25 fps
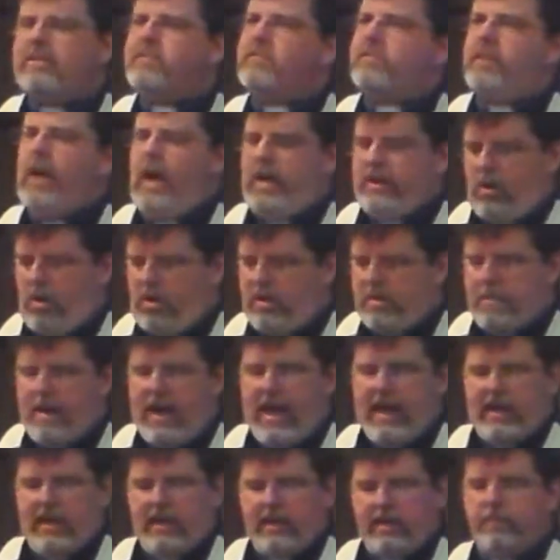It's not
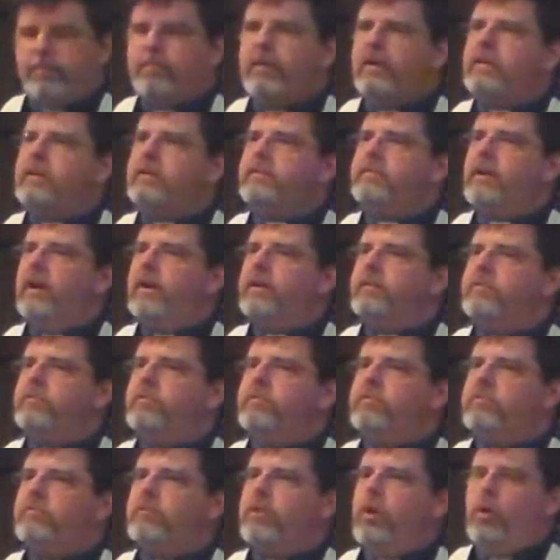automatic, but it
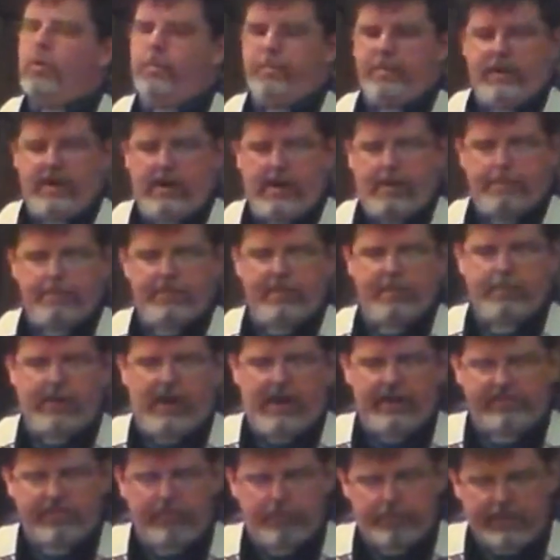does open up the
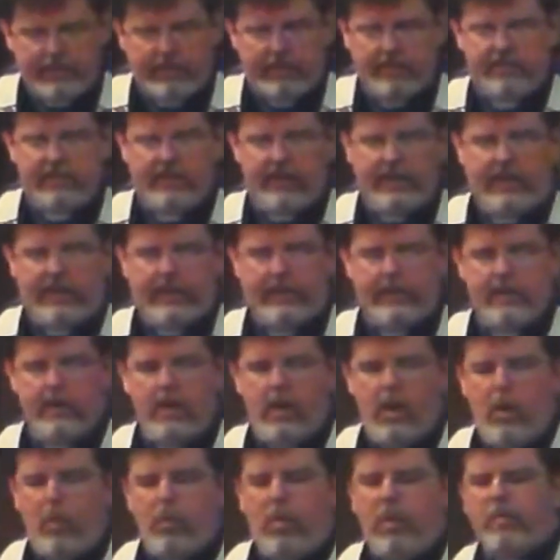possibility.
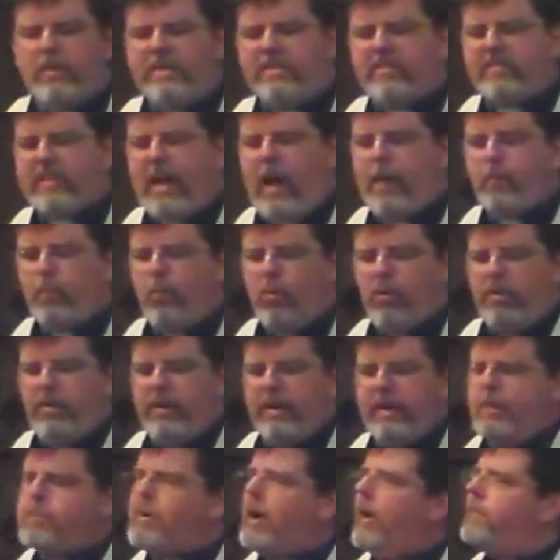When we stop
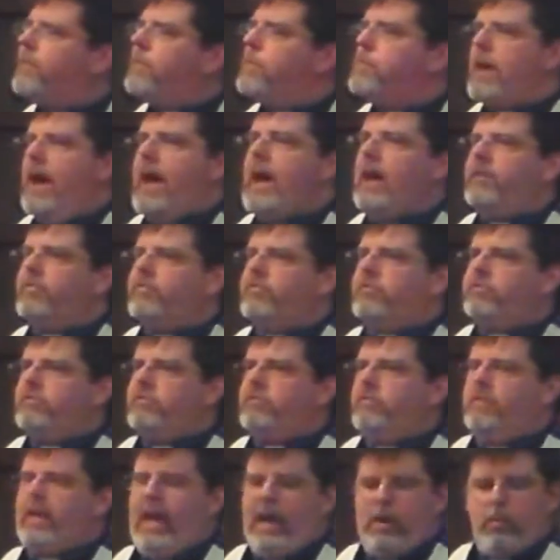worrying about the
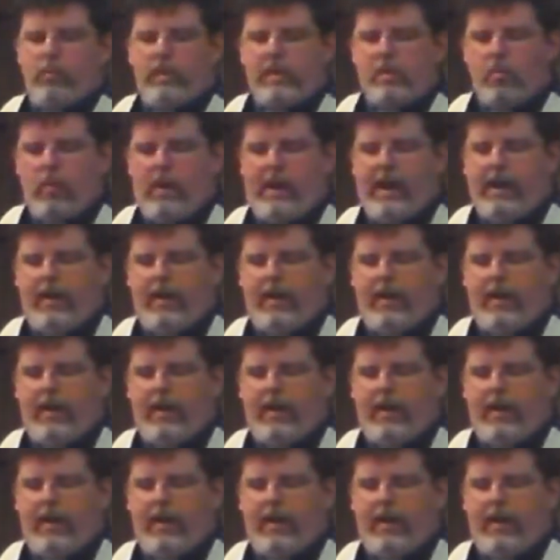masks that we